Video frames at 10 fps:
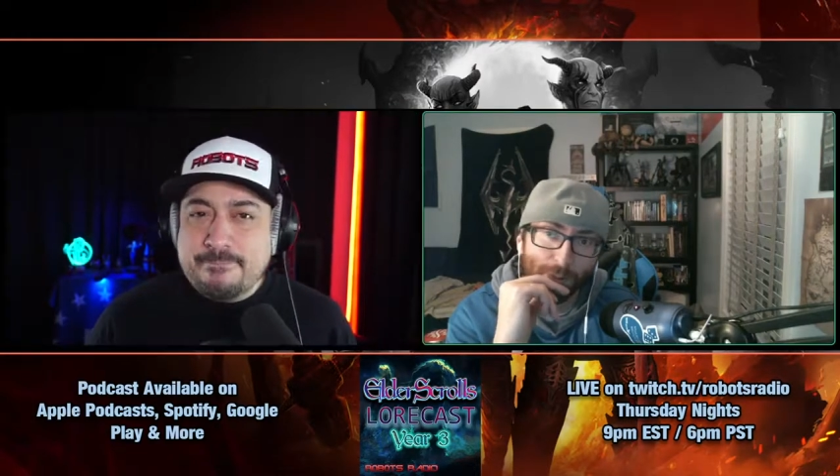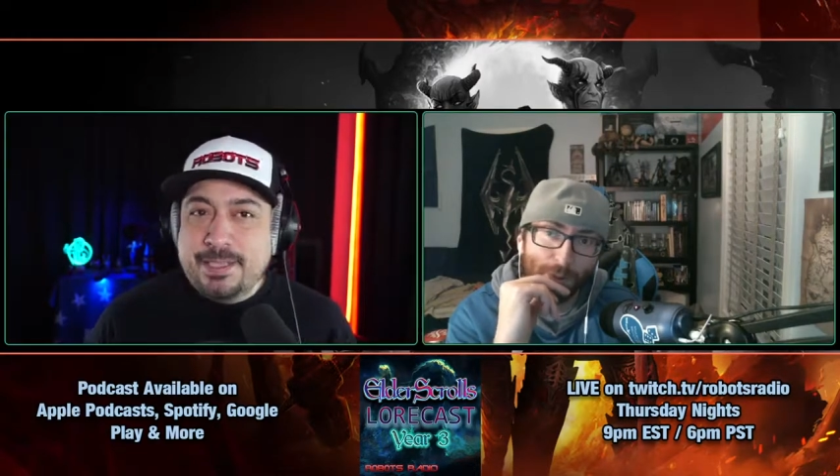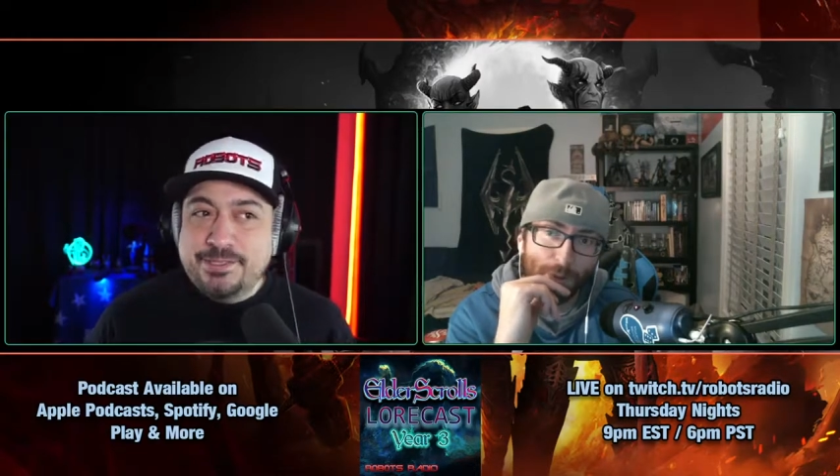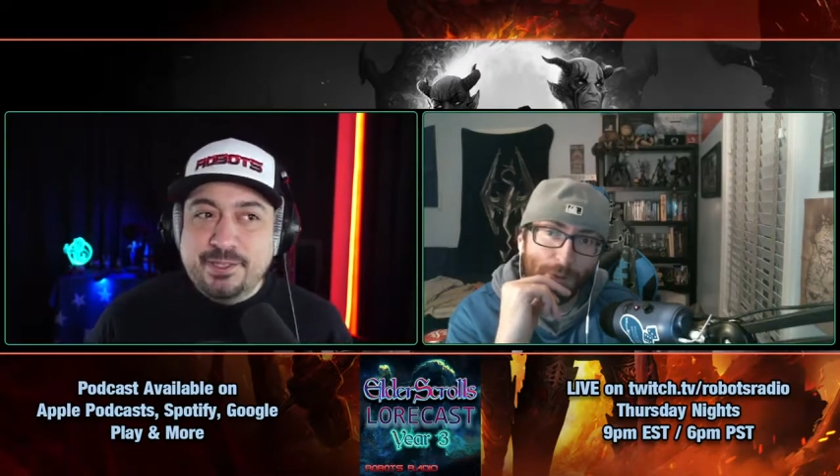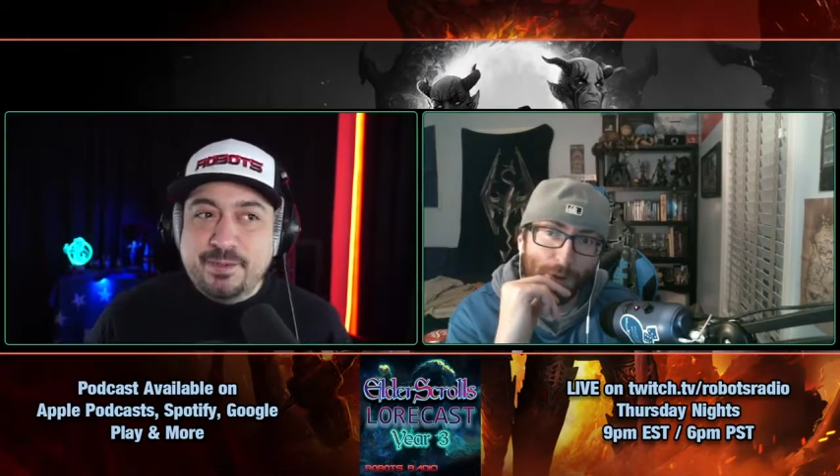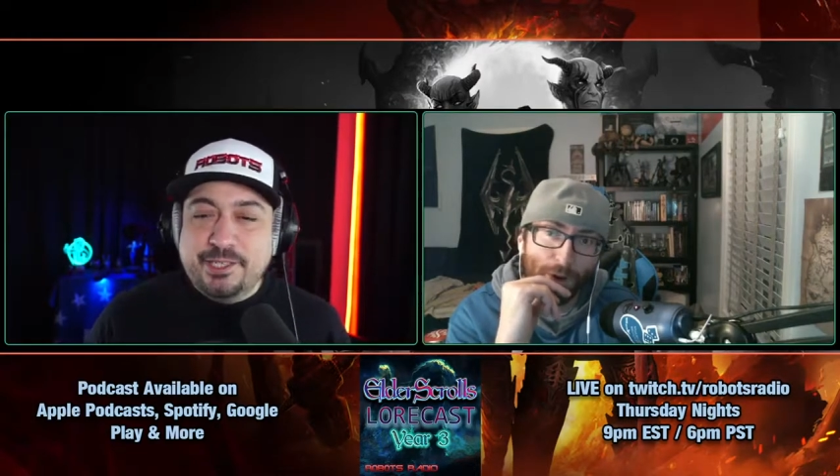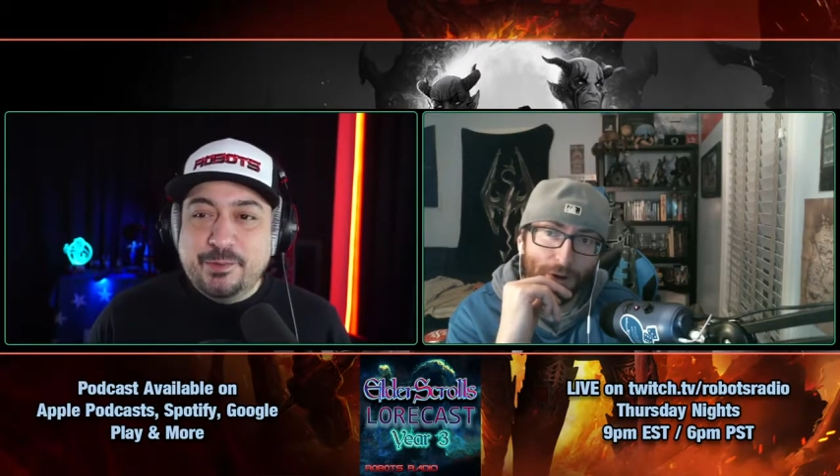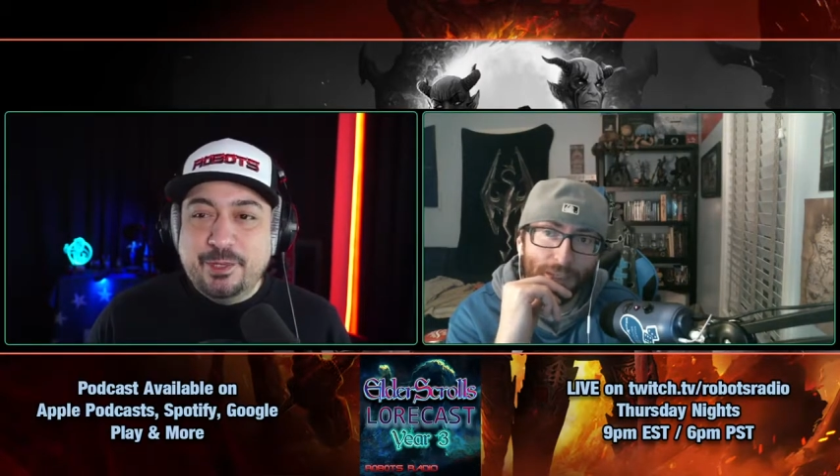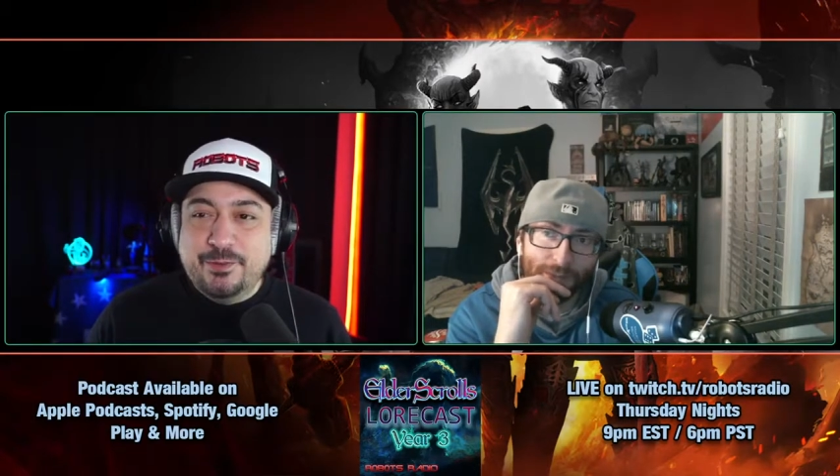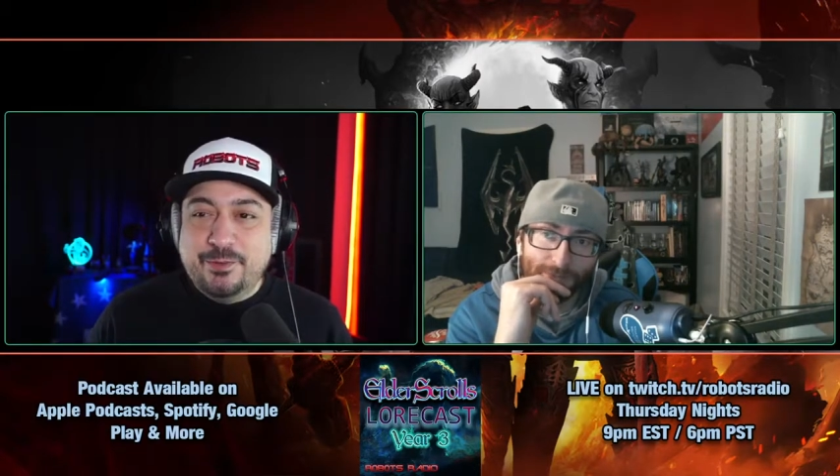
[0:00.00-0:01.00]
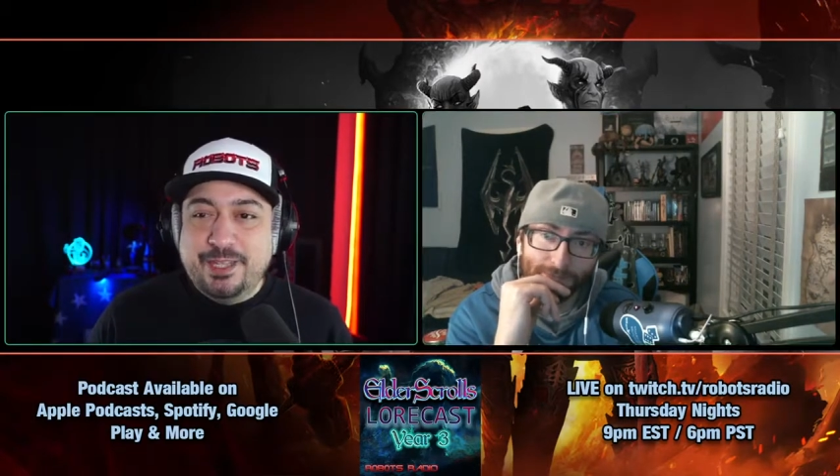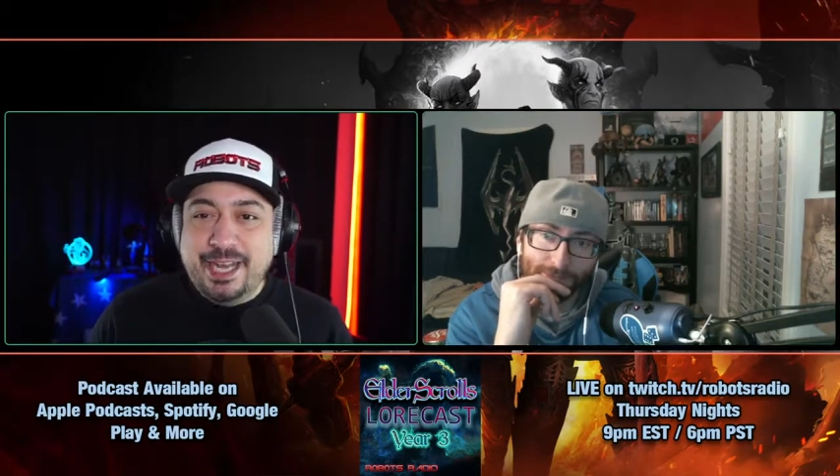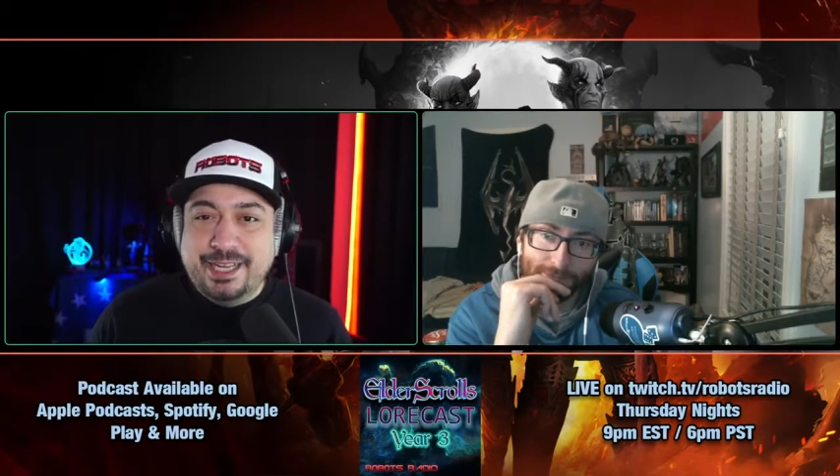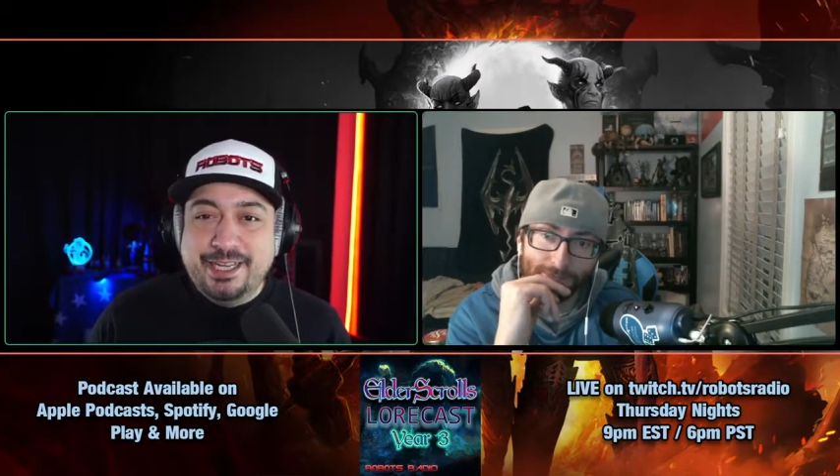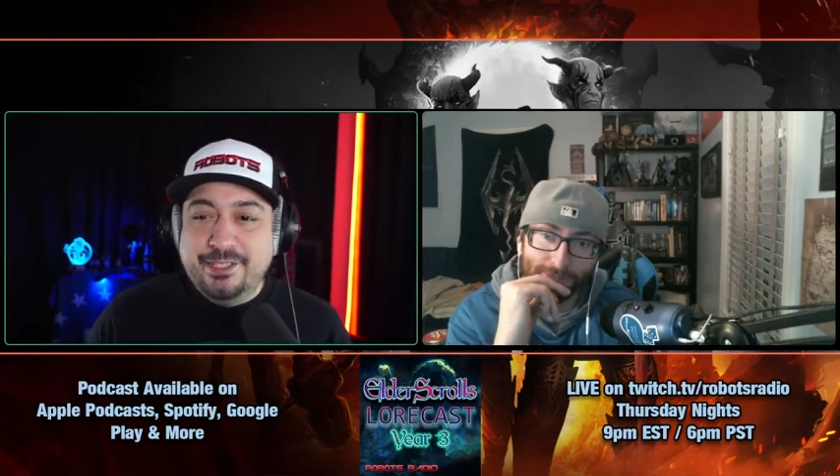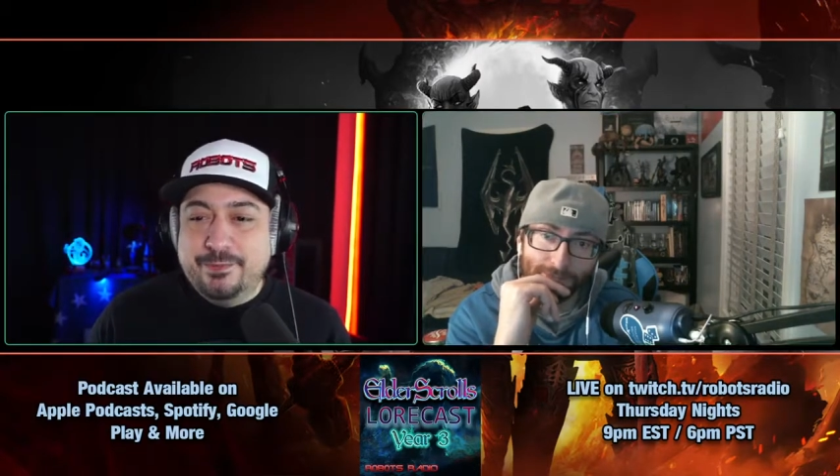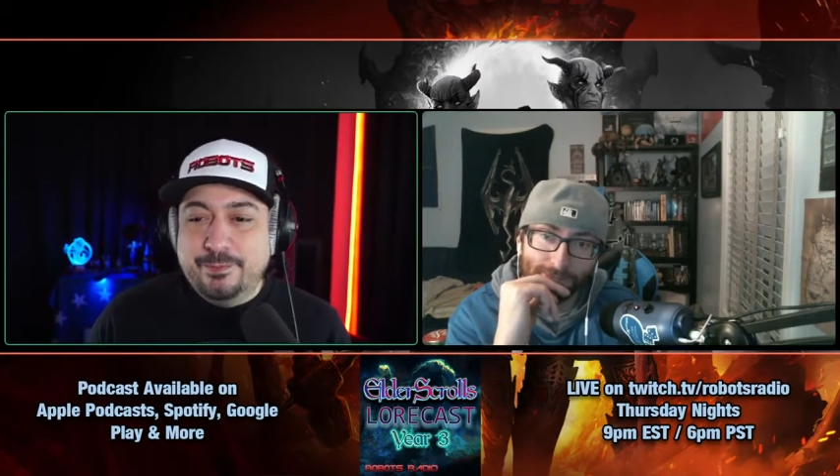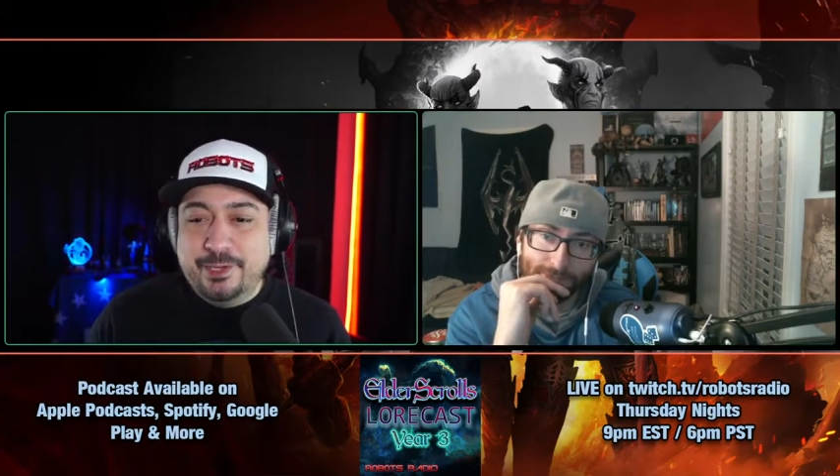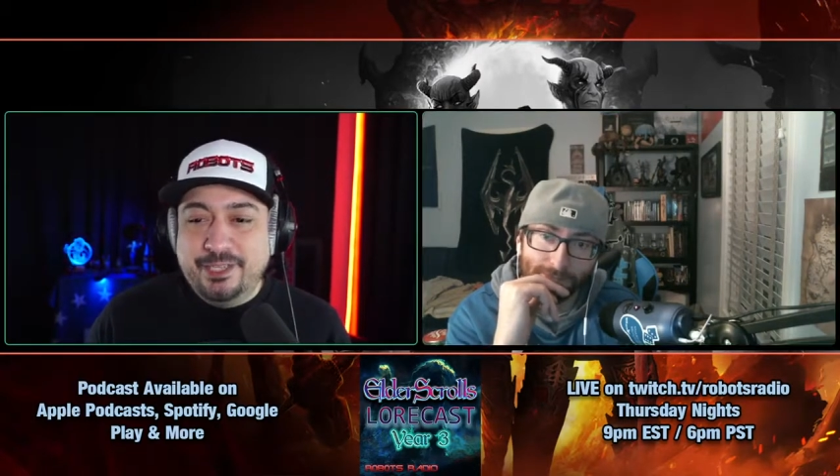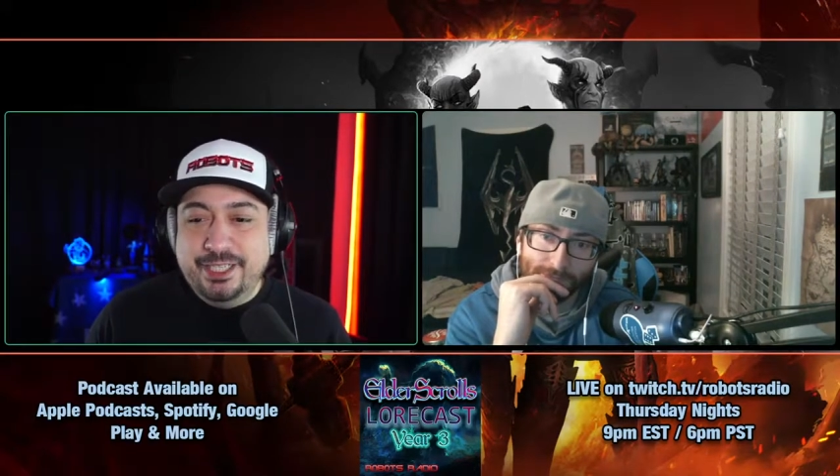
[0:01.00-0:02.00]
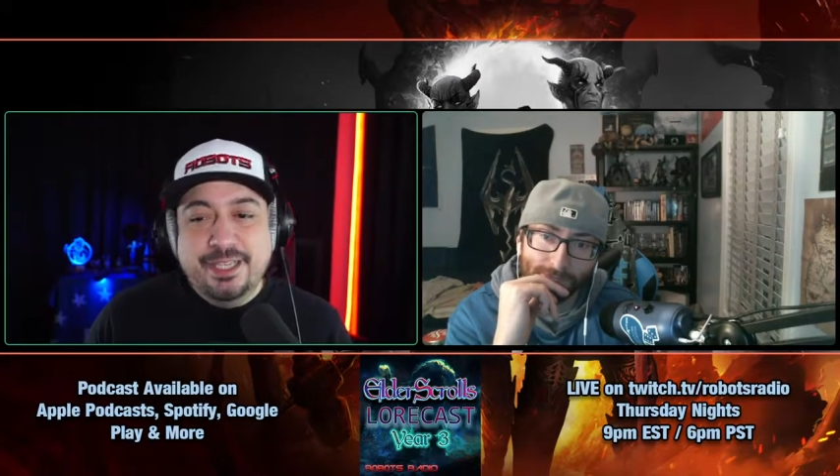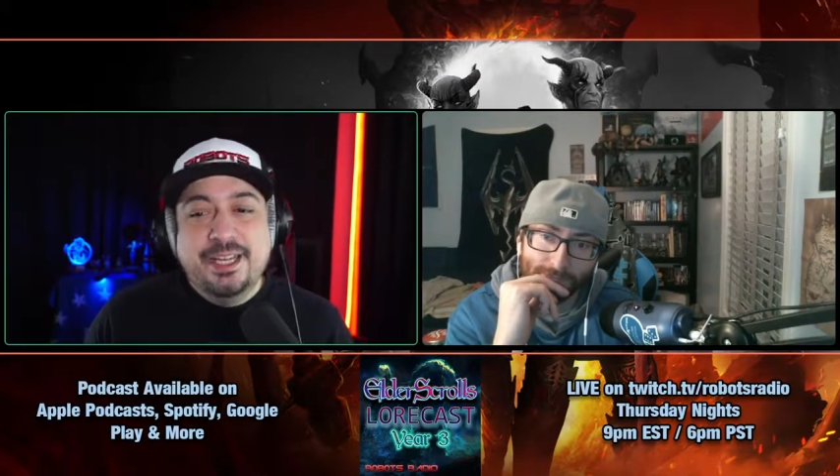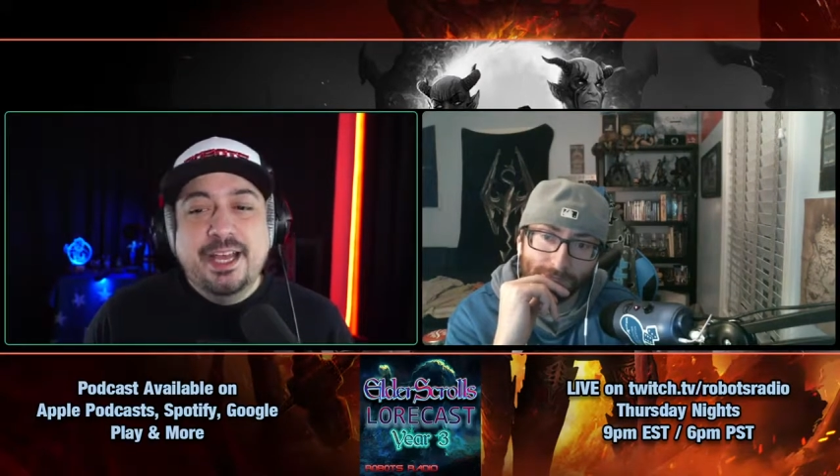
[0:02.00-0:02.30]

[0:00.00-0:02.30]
There's a special word for that kind of party.